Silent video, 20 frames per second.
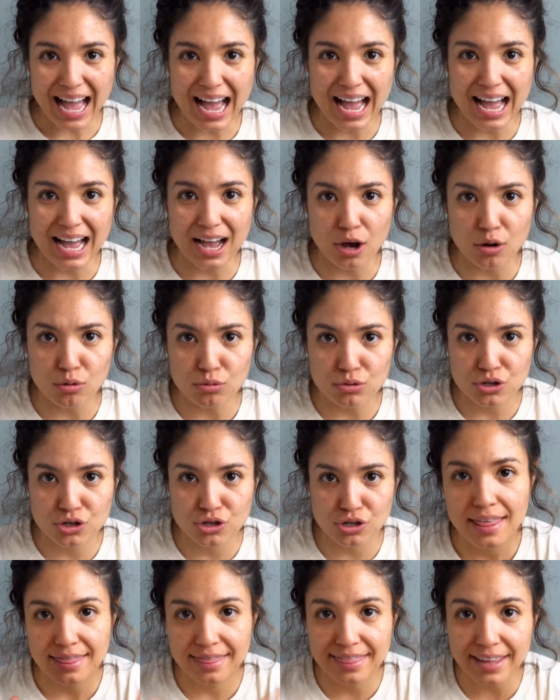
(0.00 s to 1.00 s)

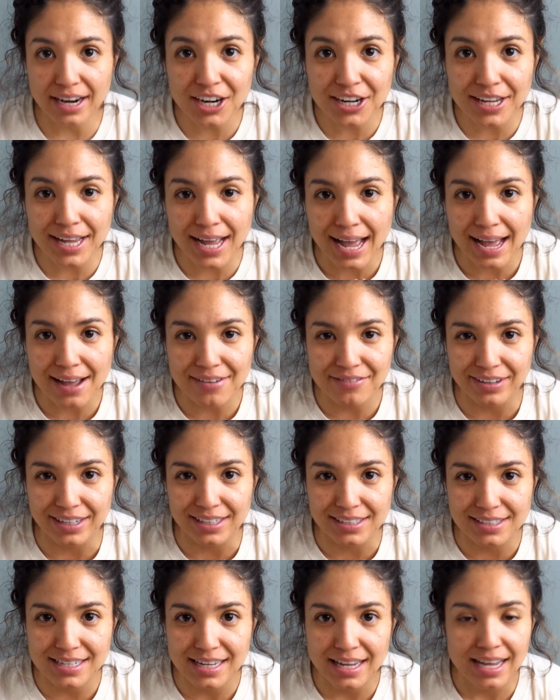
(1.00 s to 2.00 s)
Ouch. There you have
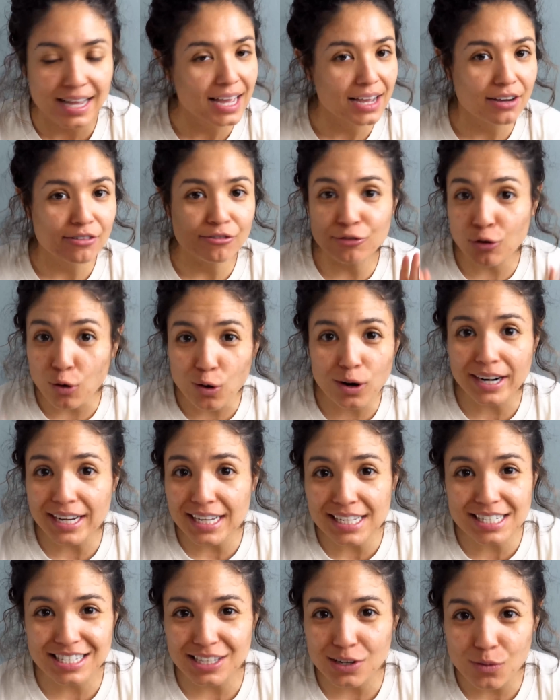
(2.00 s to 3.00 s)
it four
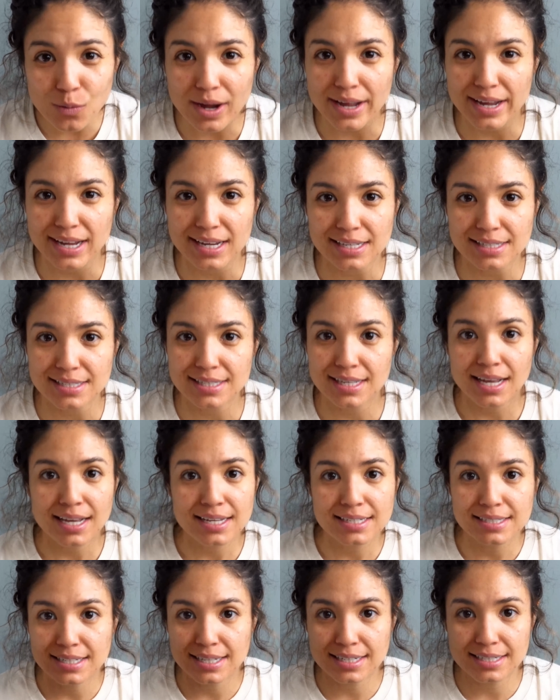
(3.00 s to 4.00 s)
easy ways
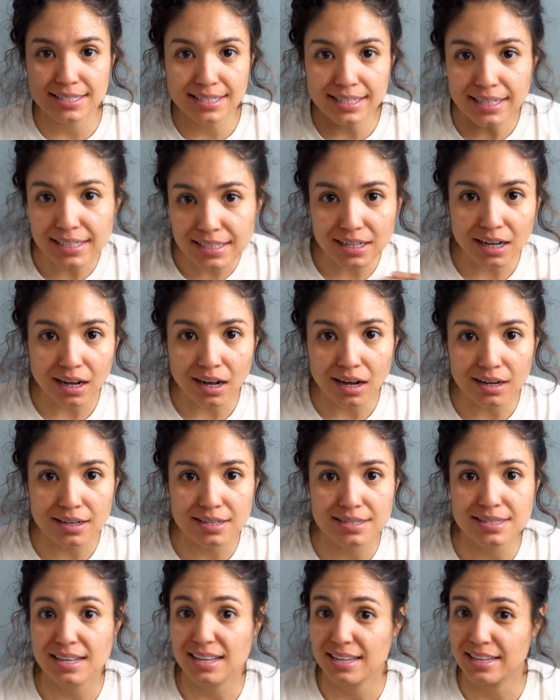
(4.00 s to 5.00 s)
to
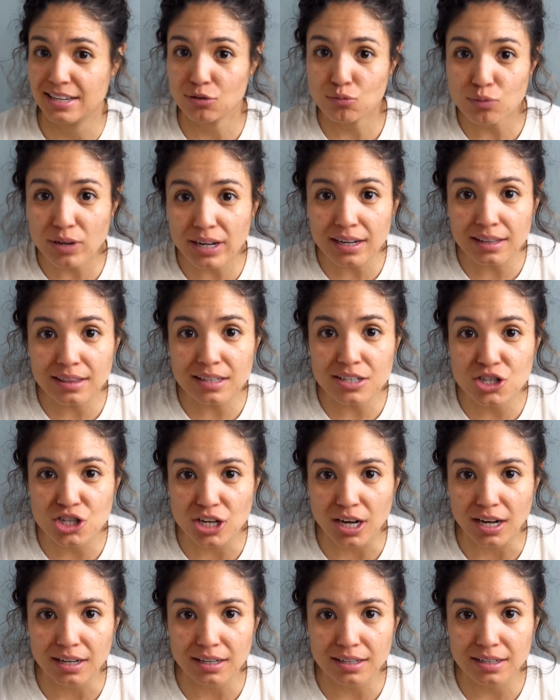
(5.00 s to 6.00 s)
detox, get rid of the
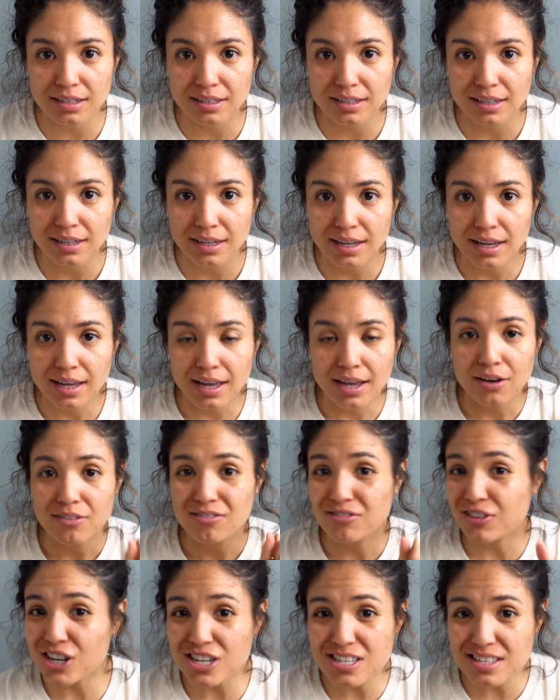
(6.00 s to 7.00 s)
junk.
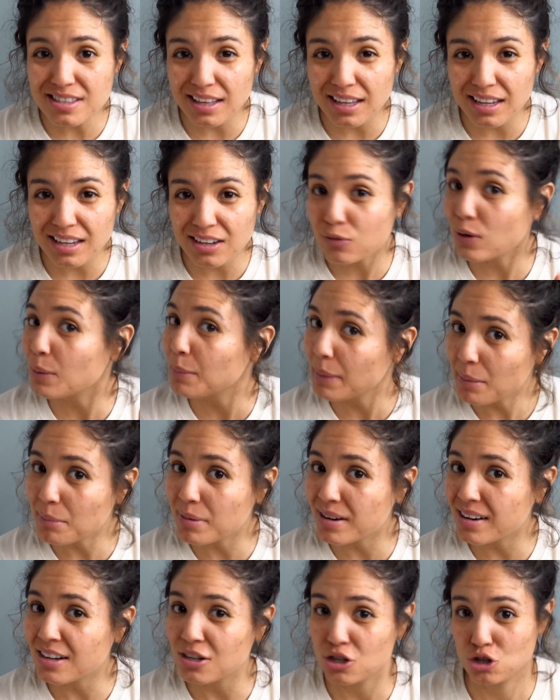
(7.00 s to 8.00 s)
First thing,
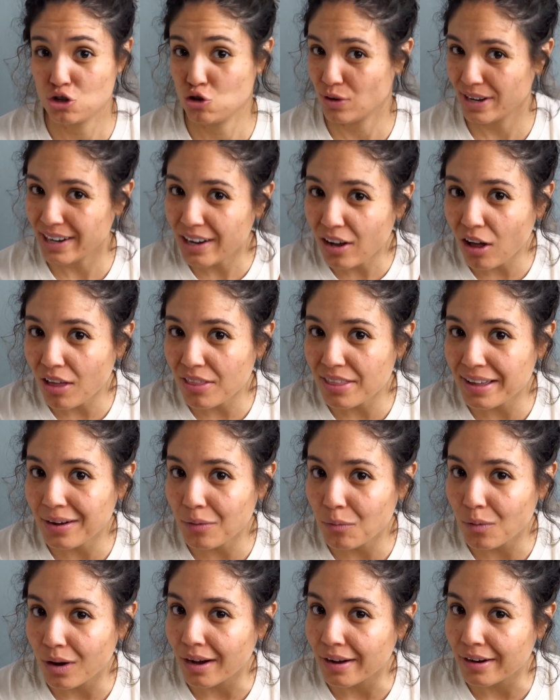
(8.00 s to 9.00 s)
remember, drink all
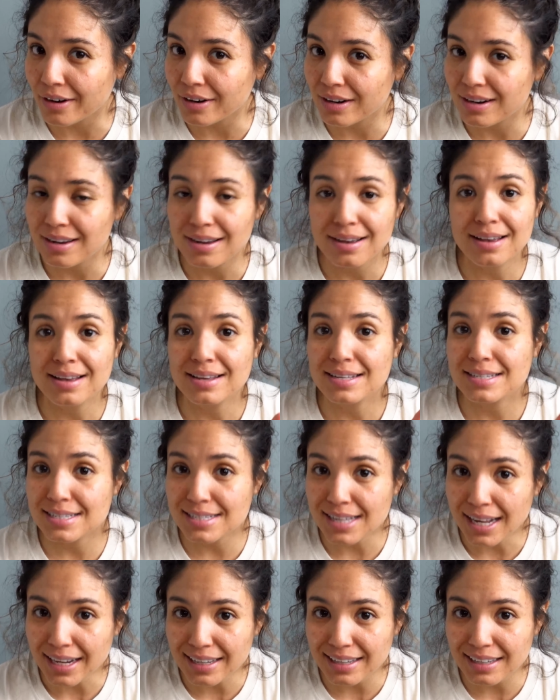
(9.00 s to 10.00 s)
that water.
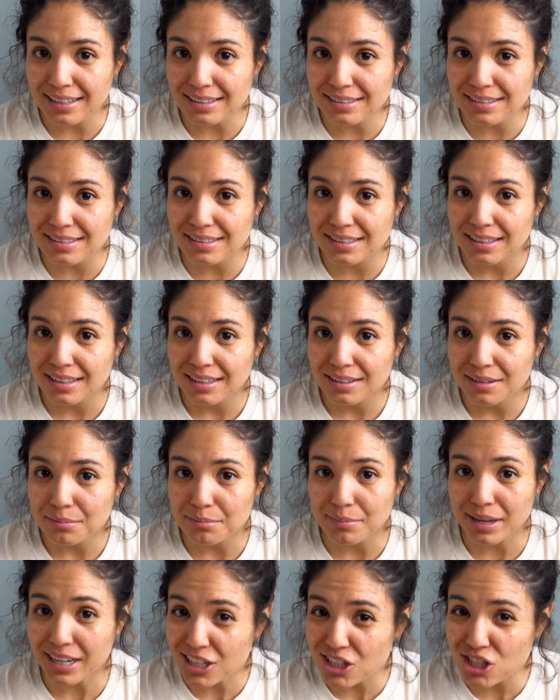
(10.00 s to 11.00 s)
Second,
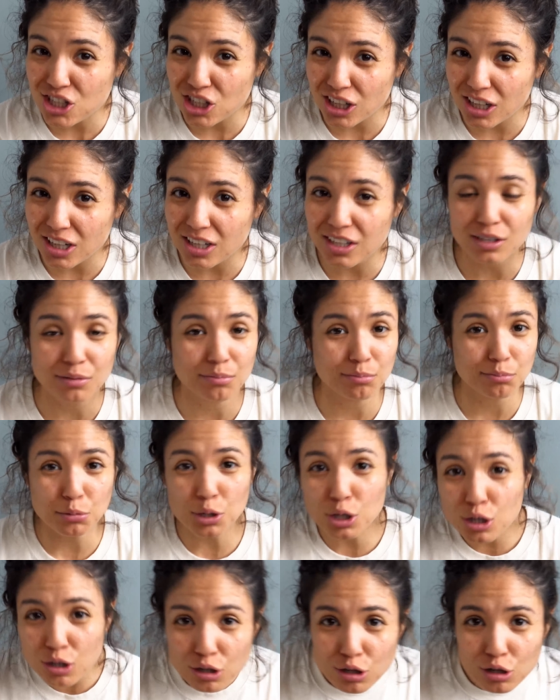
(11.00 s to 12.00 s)
make sure you
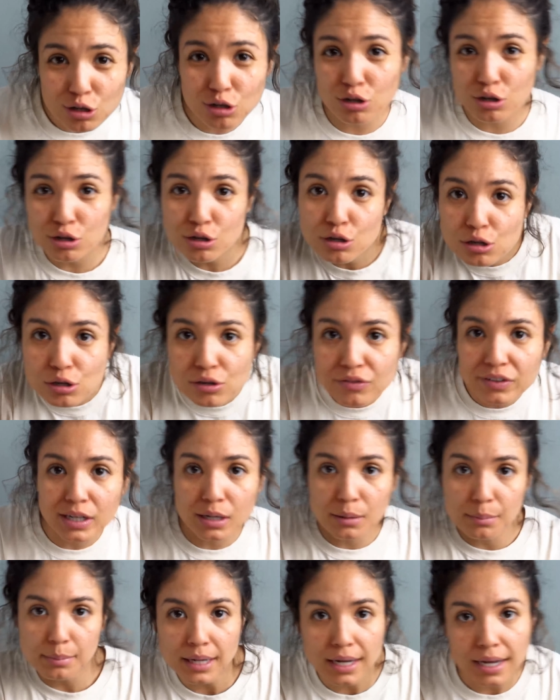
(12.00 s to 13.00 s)
move
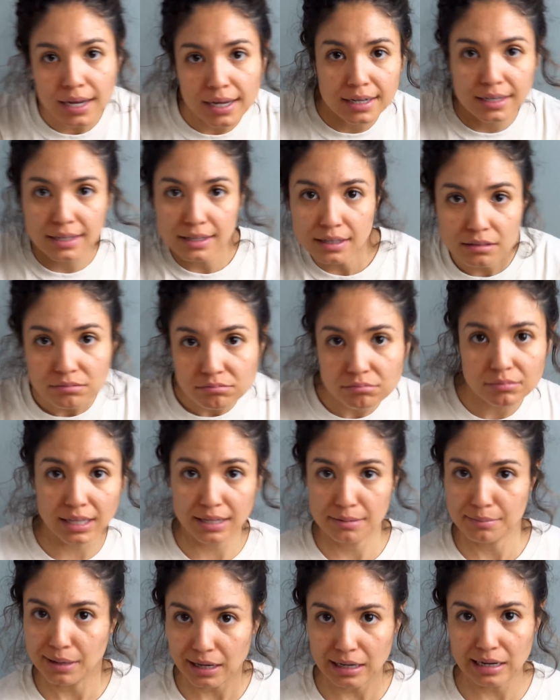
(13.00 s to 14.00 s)
your body
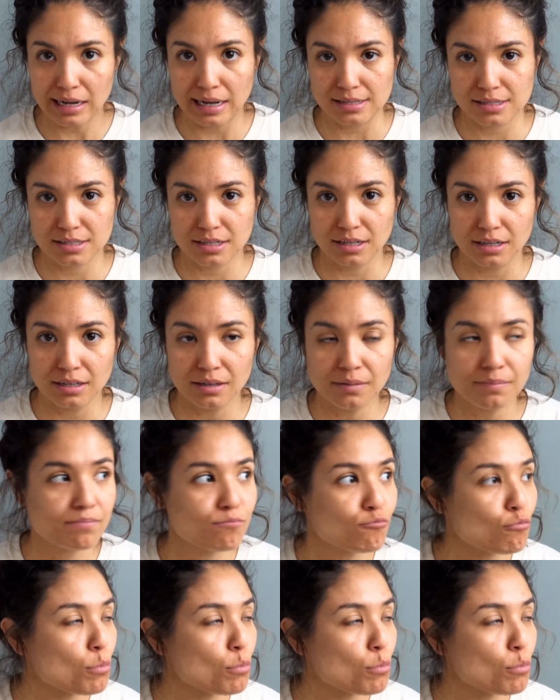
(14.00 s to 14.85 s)
like Madagascar.